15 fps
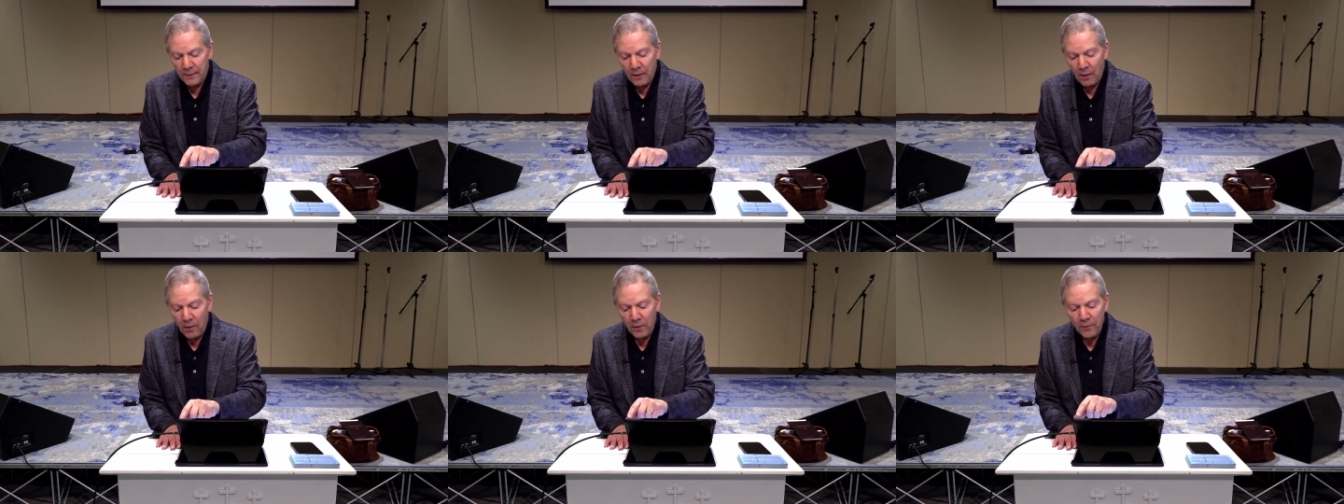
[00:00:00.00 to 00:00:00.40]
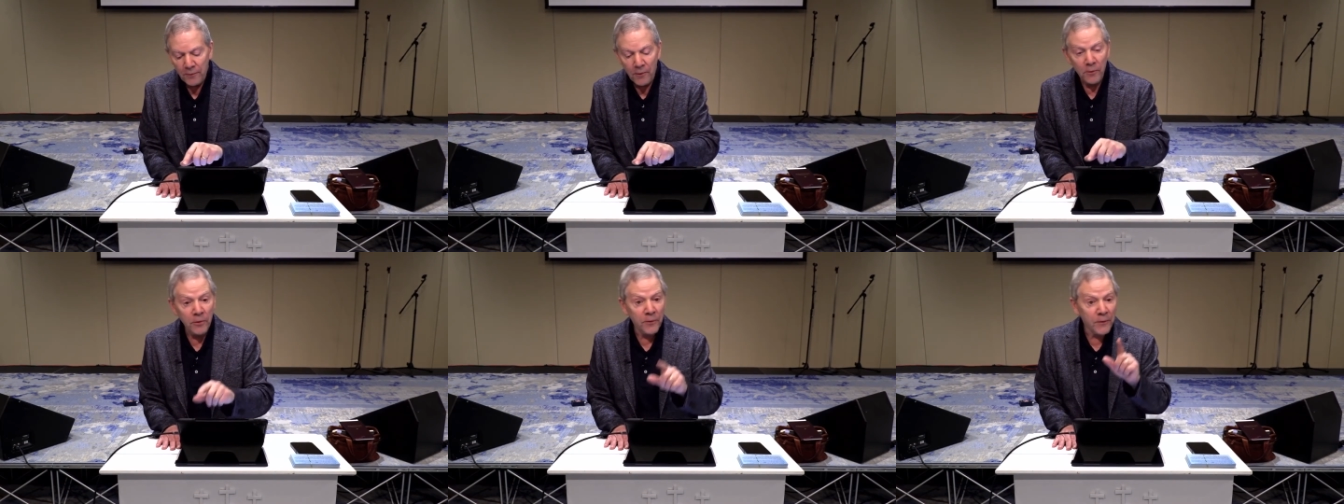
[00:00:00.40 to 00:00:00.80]
All
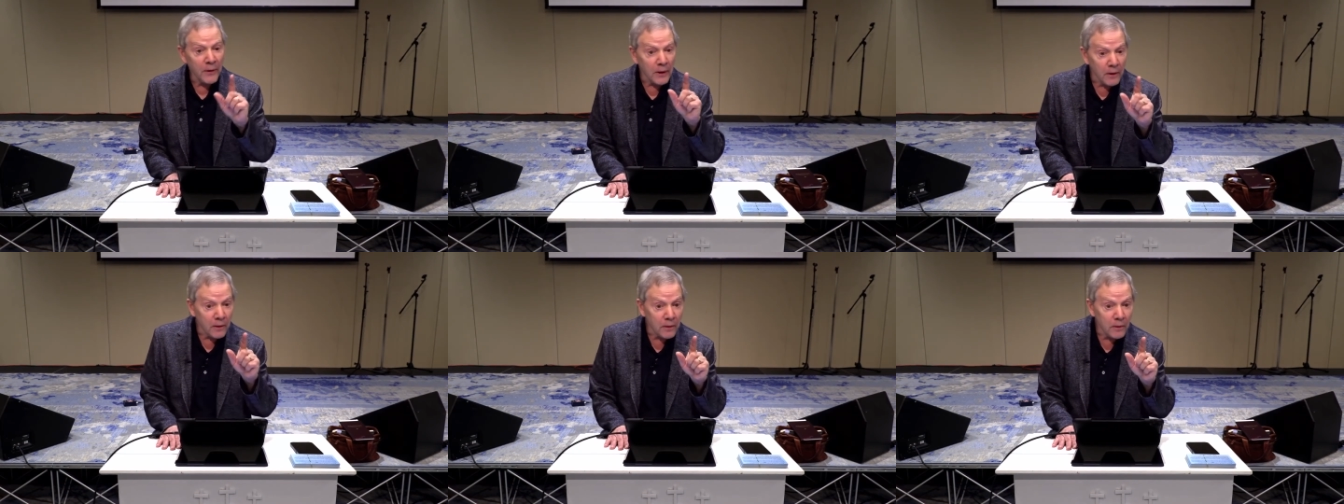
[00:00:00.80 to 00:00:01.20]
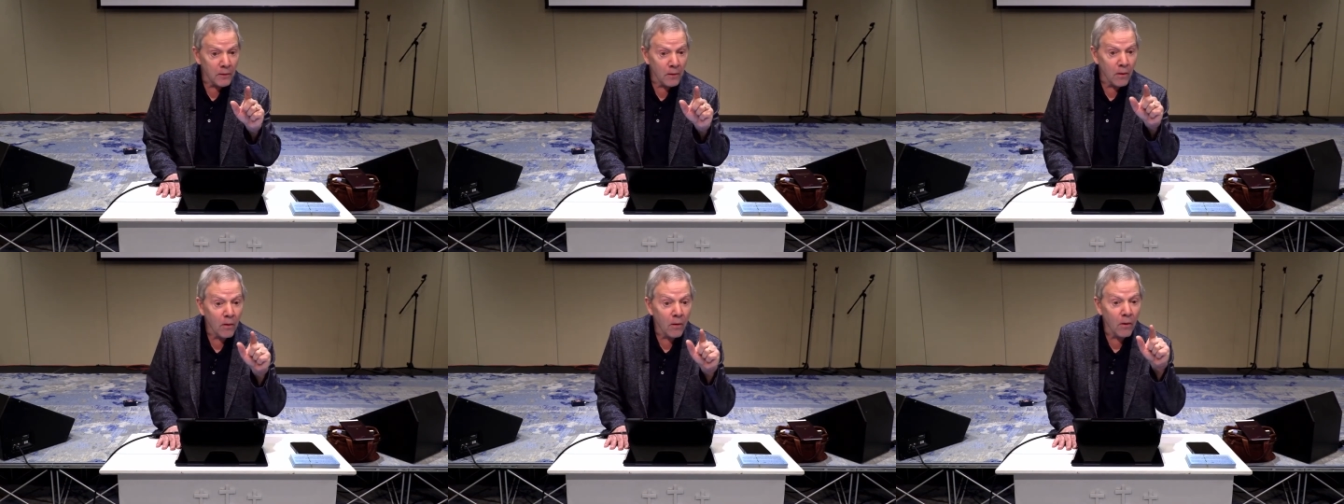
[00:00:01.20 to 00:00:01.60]
those things
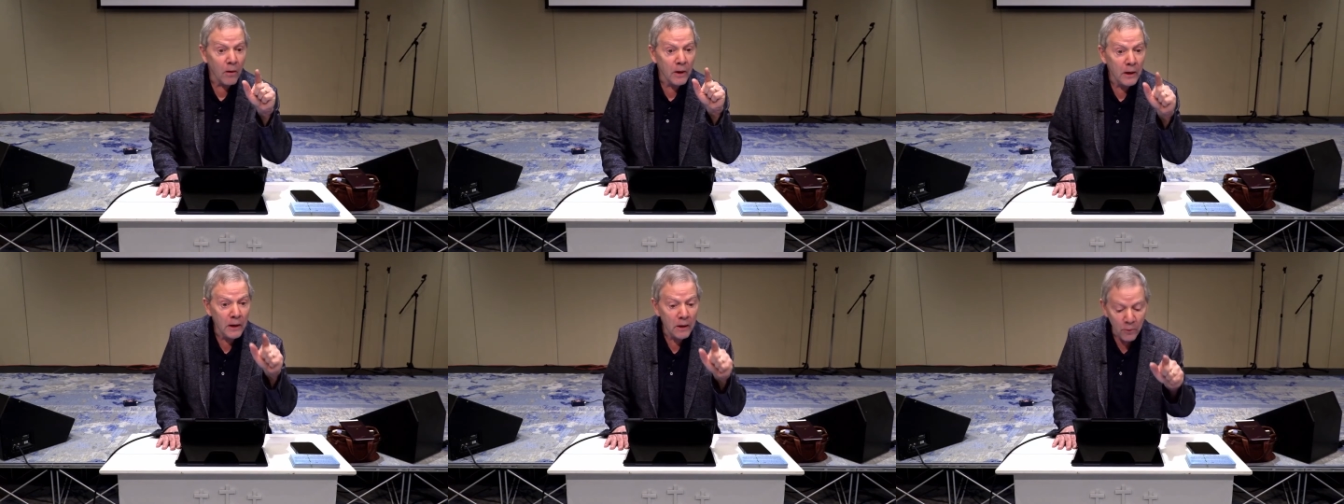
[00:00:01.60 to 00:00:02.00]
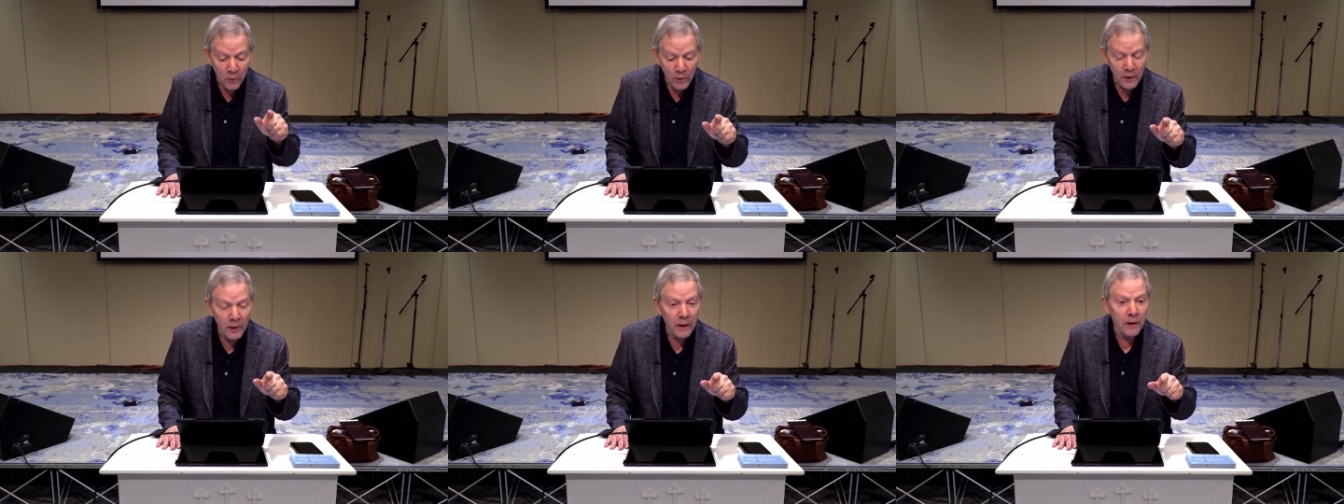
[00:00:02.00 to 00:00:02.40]
are
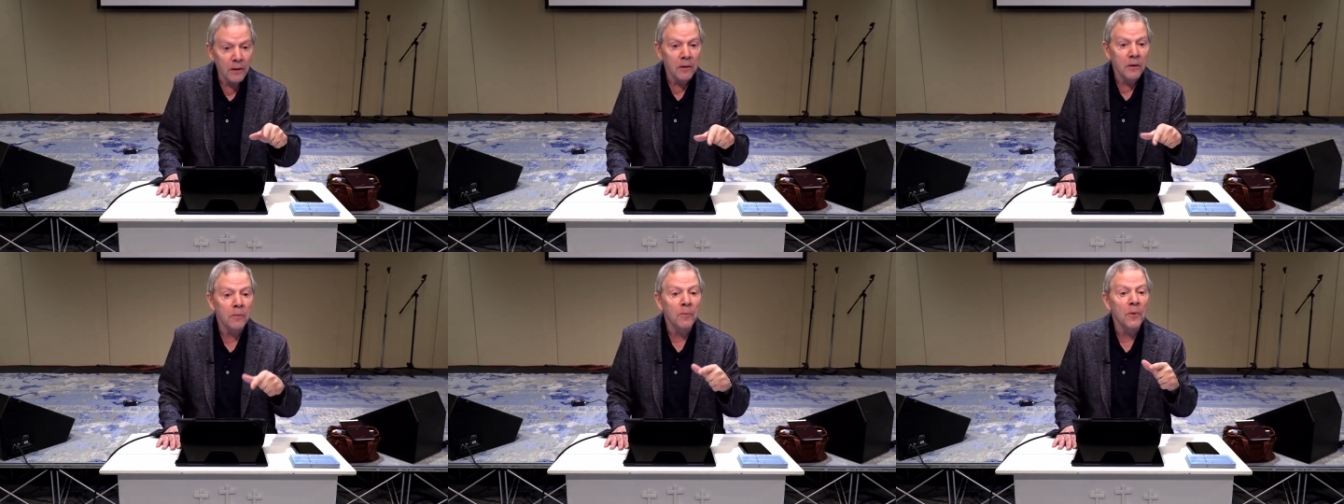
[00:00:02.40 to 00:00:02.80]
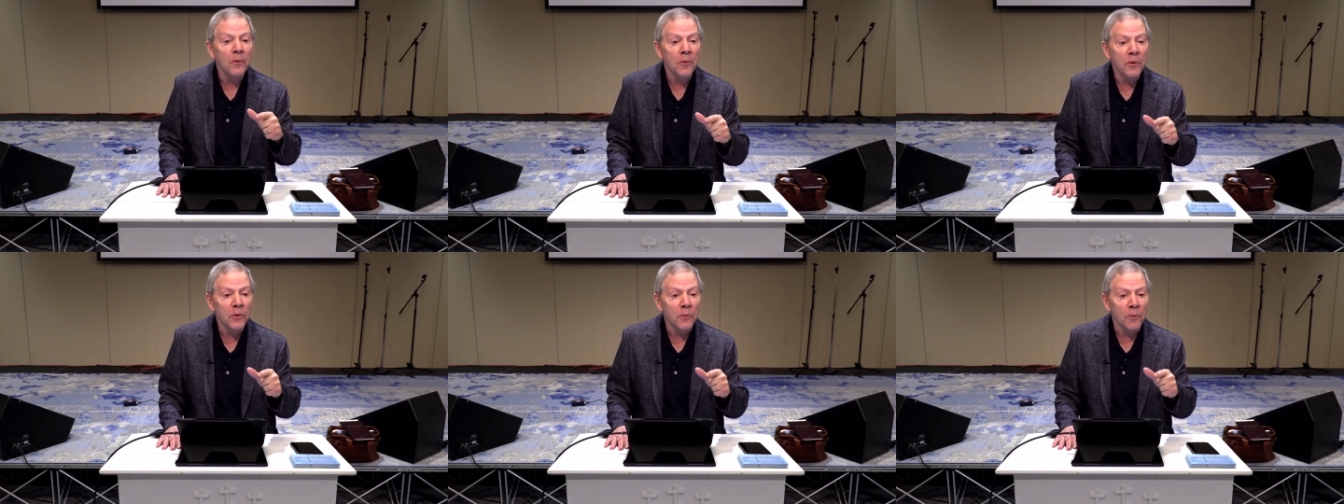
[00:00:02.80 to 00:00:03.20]
equally
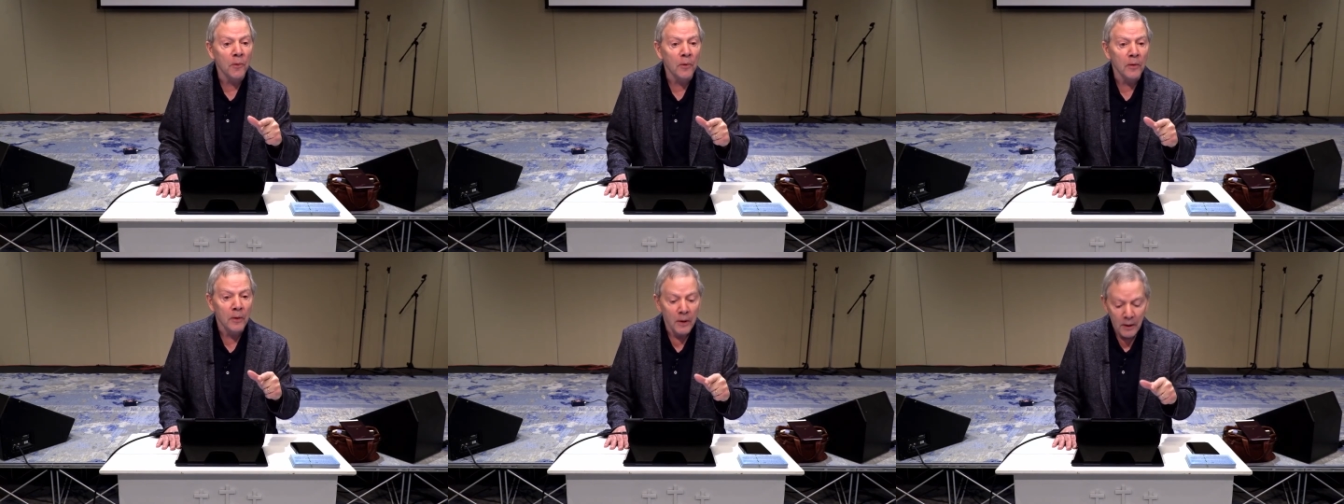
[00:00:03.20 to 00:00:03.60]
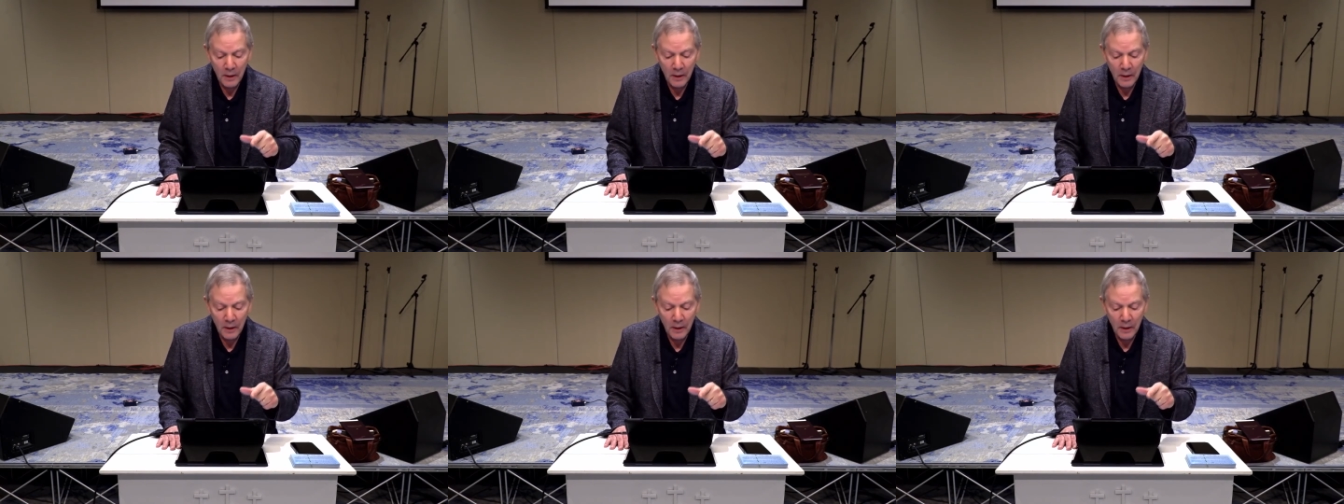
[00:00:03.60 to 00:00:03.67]
spiritual,